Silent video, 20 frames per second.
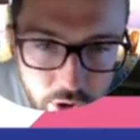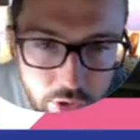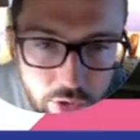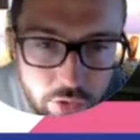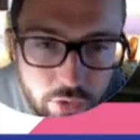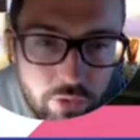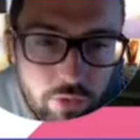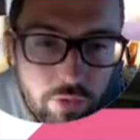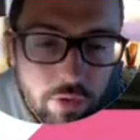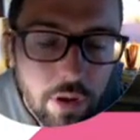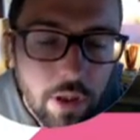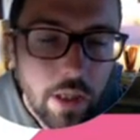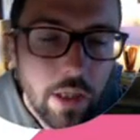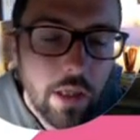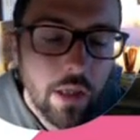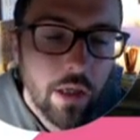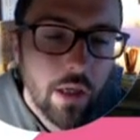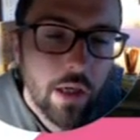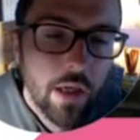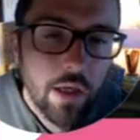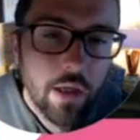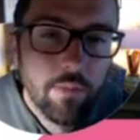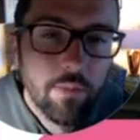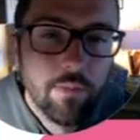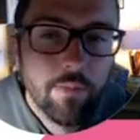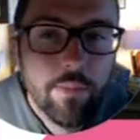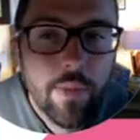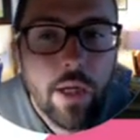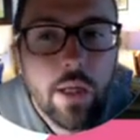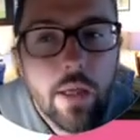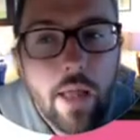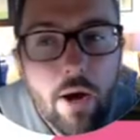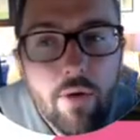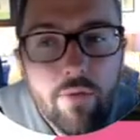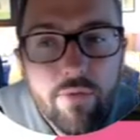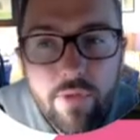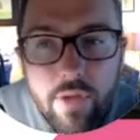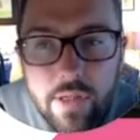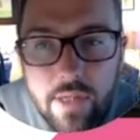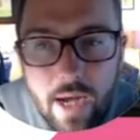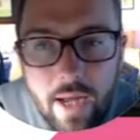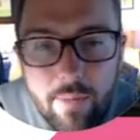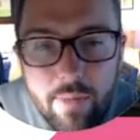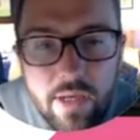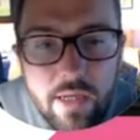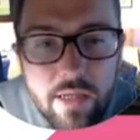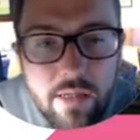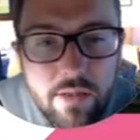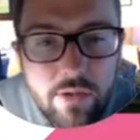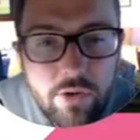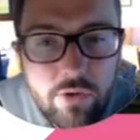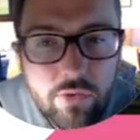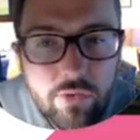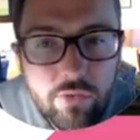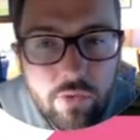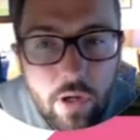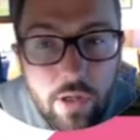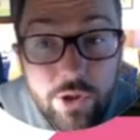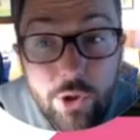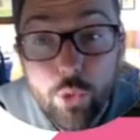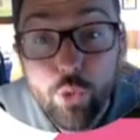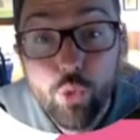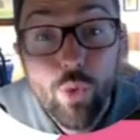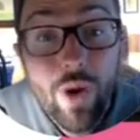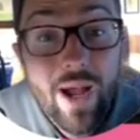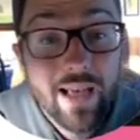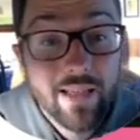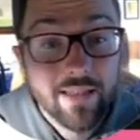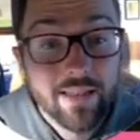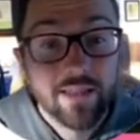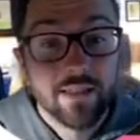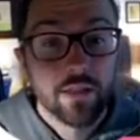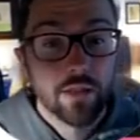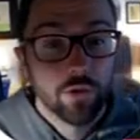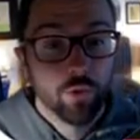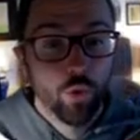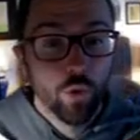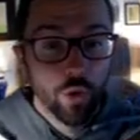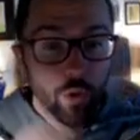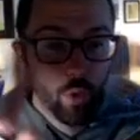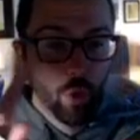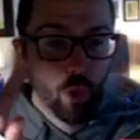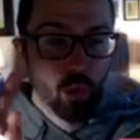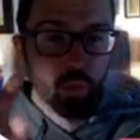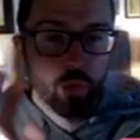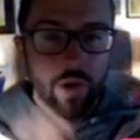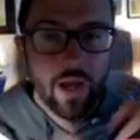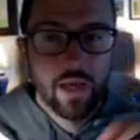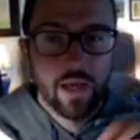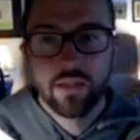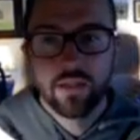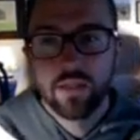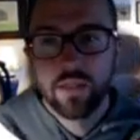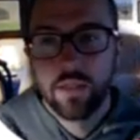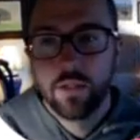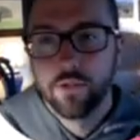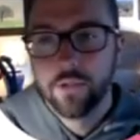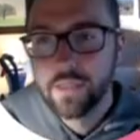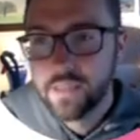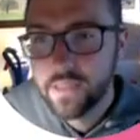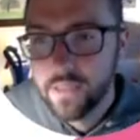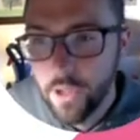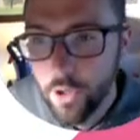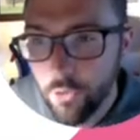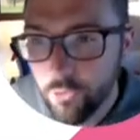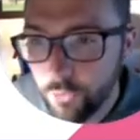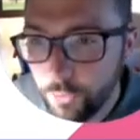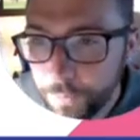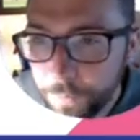to allow for the diabetes to rest, quote unquote, rest and heal itself.